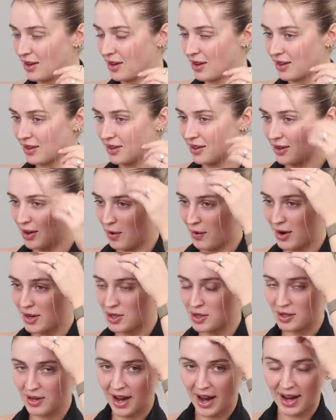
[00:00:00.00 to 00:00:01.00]
you know, I
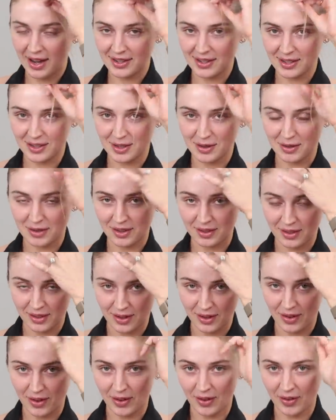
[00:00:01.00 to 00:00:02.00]
tried to do the
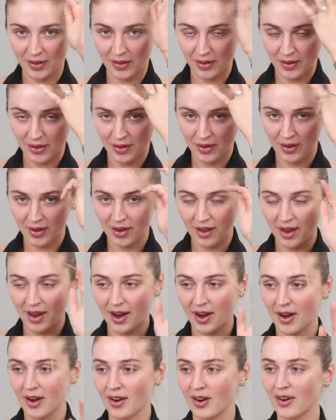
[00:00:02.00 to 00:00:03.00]
little
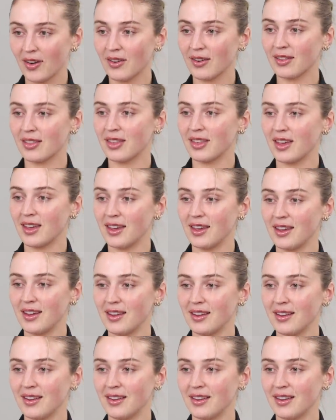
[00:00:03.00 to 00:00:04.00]
hair thingy.